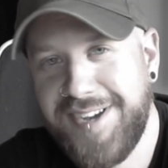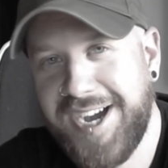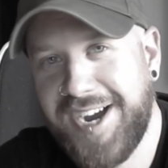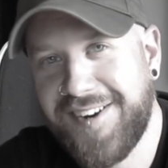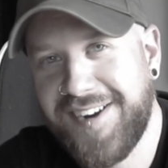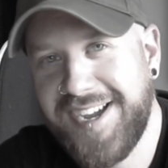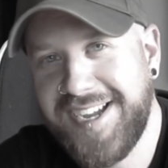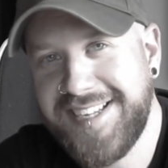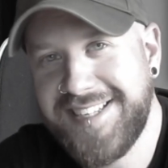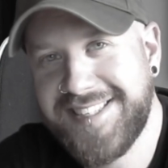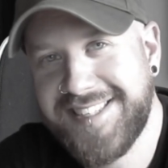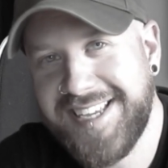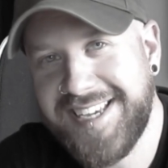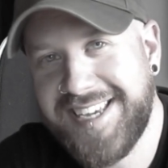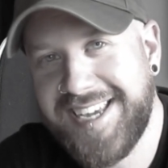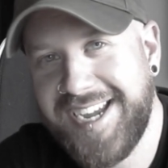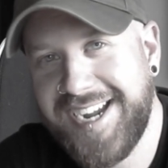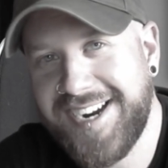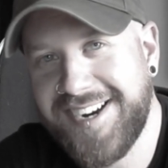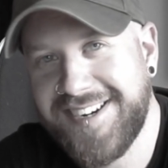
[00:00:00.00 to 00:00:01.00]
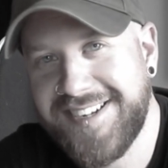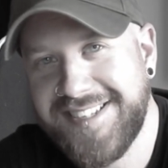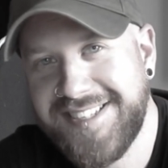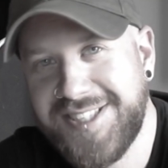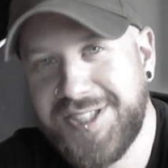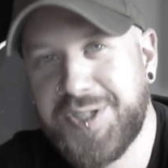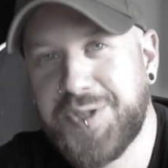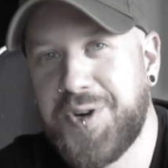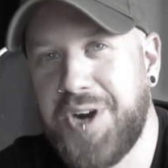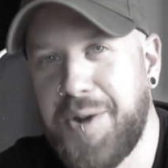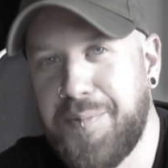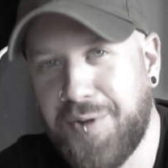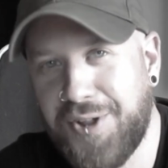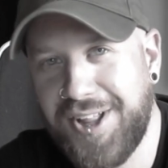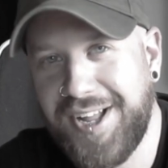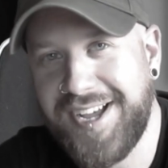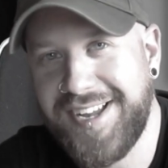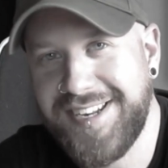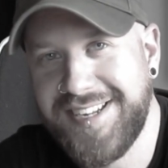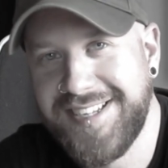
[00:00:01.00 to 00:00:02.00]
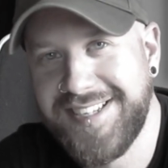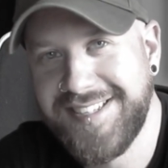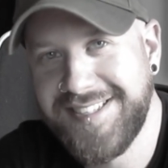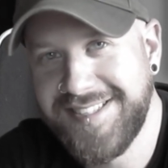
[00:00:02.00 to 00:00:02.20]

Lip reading: All right, take care and scramble on.